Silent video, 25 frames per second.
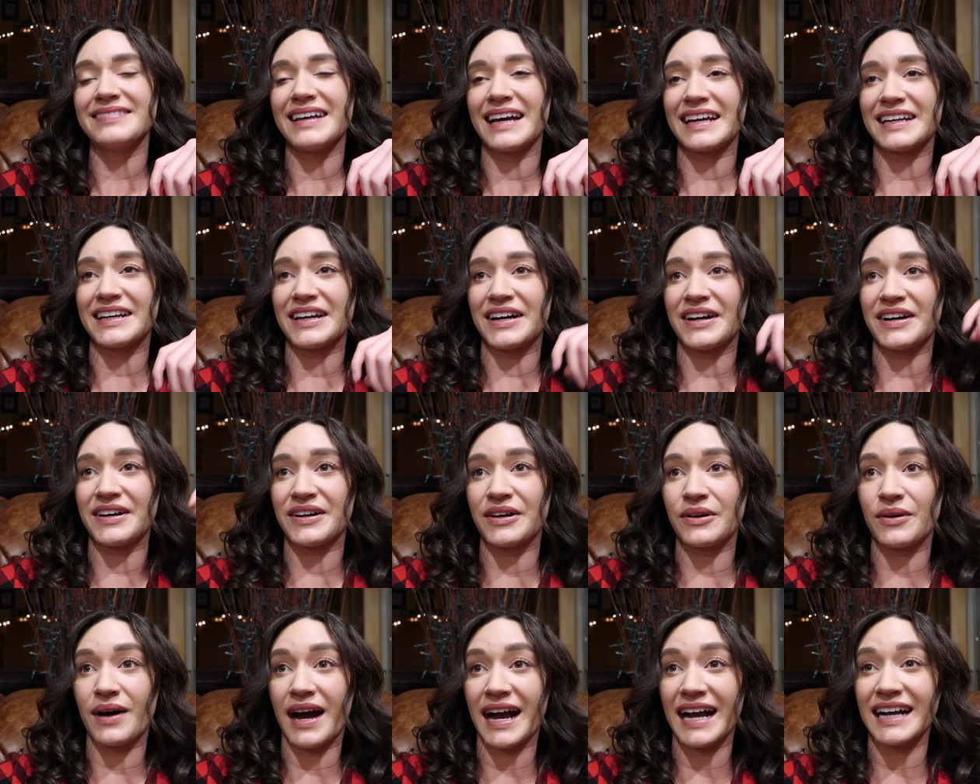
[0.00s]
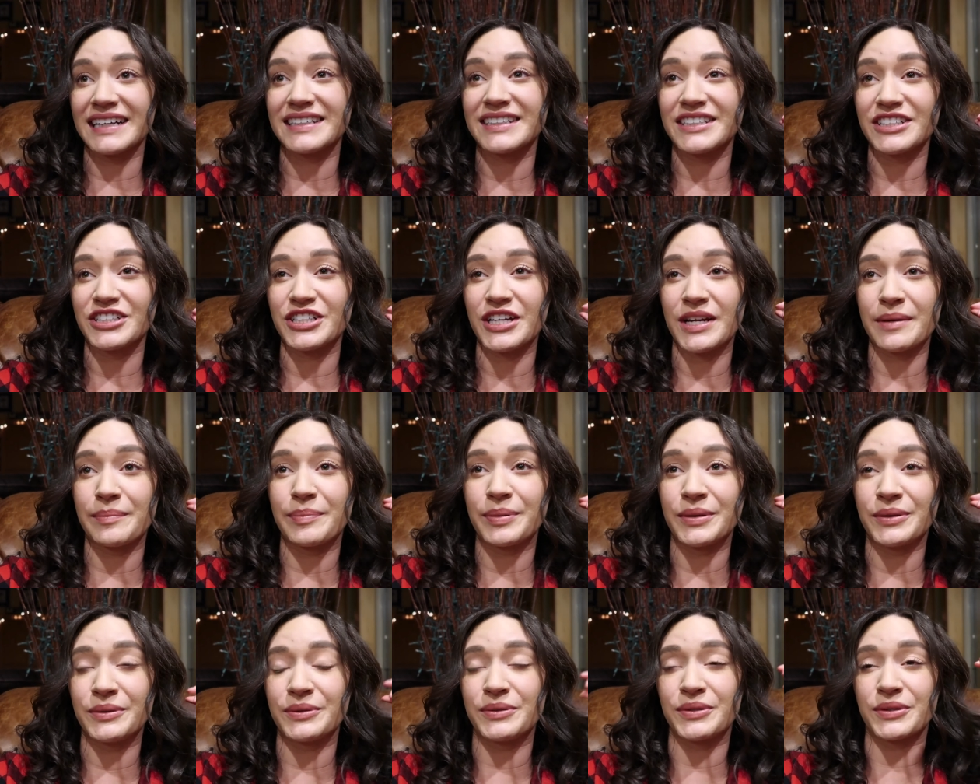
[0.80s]
I know. I had to
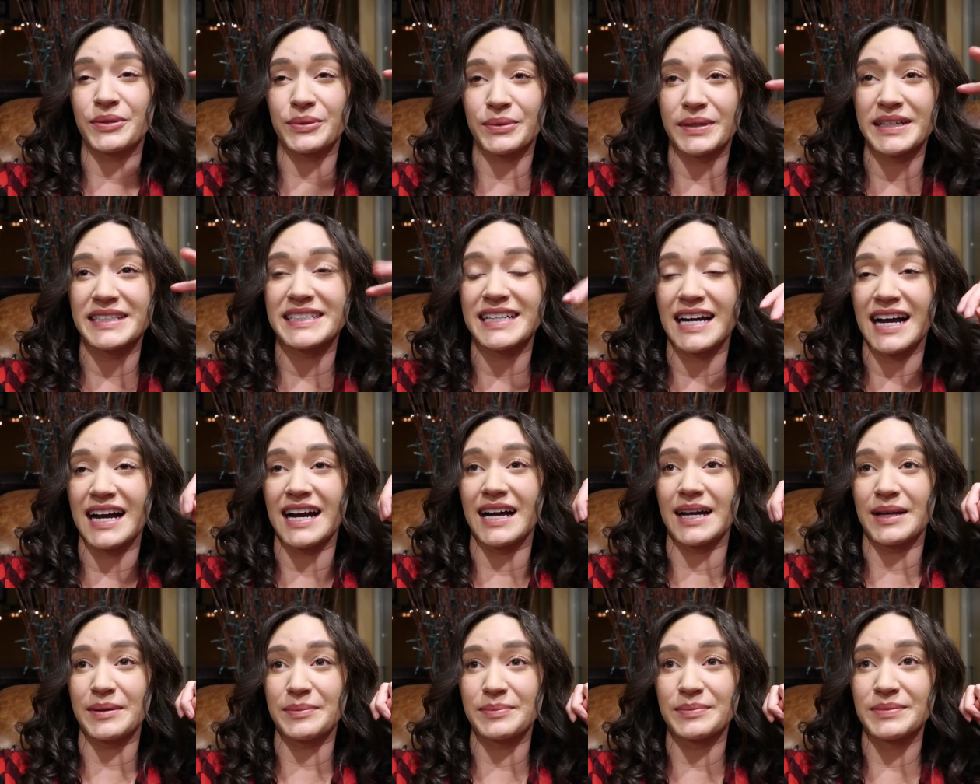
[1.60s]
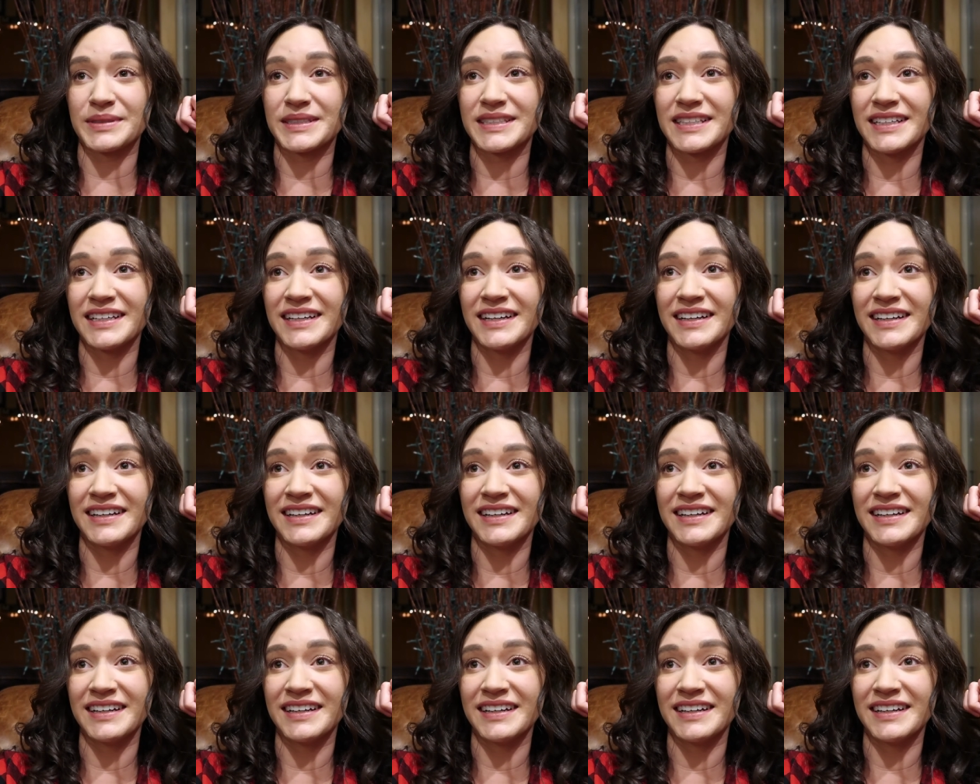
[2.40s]
shampoo 3 times.